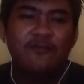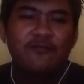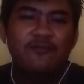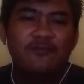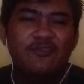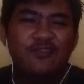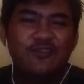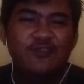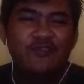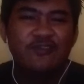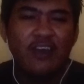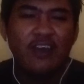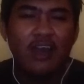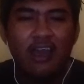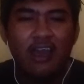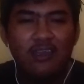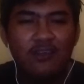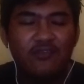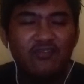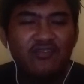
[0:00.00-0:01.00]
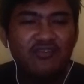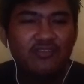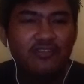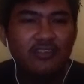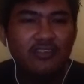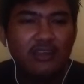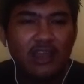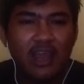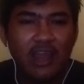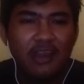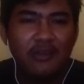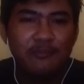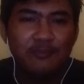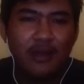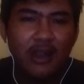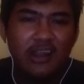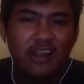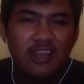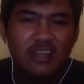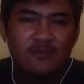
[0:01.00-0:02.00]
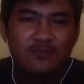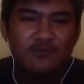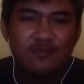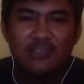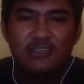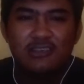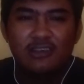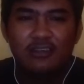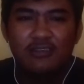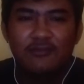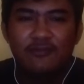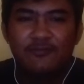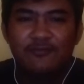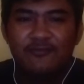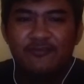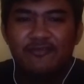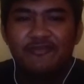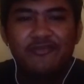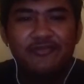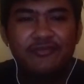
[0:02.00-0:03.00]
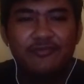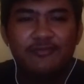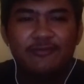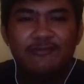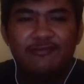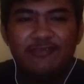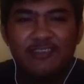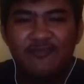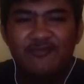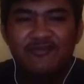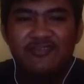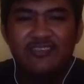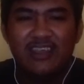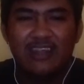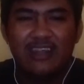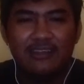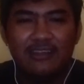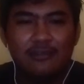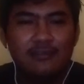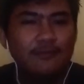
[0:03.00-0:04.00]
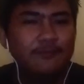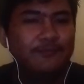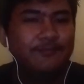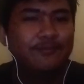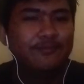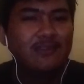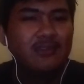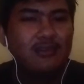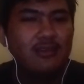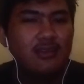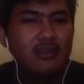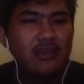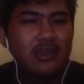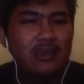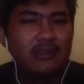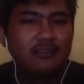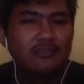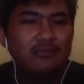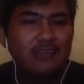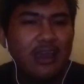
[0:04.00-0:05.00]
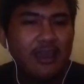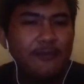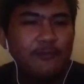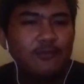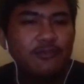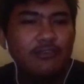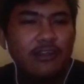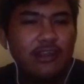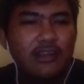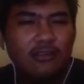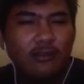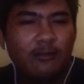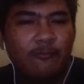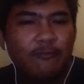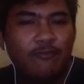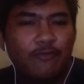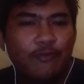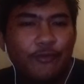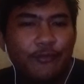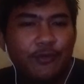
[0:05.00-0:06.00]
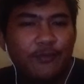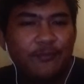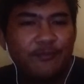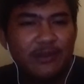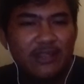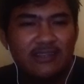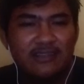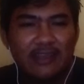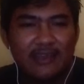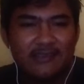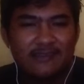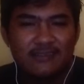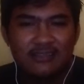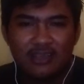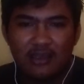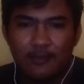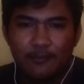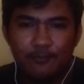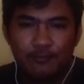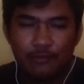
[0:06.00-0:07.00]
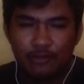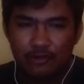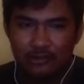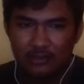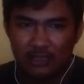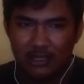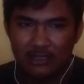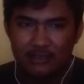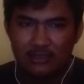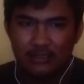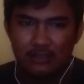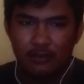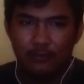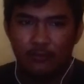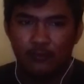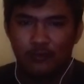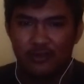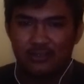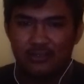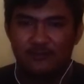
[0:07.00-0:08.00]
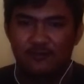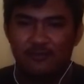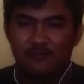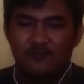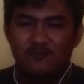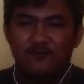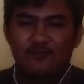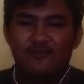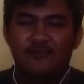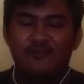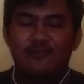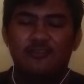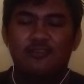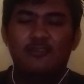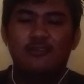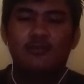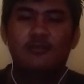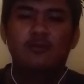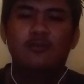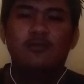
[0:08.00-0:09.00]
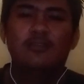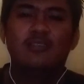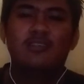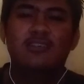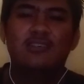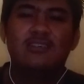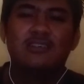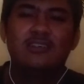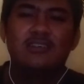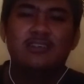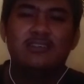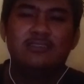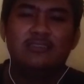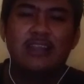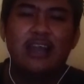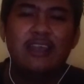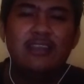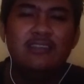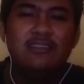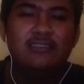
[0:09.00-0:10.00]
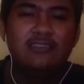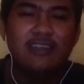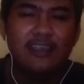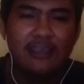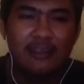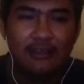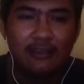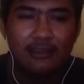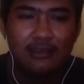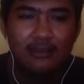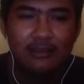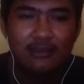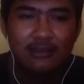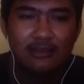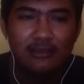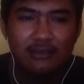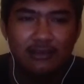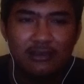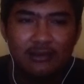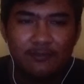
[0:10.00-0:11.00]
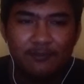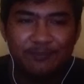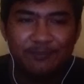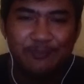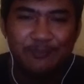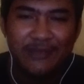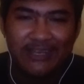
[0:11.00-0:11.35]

5 and multiple choice 15. And the time duration for the pre-test and post-test was 90 minutes.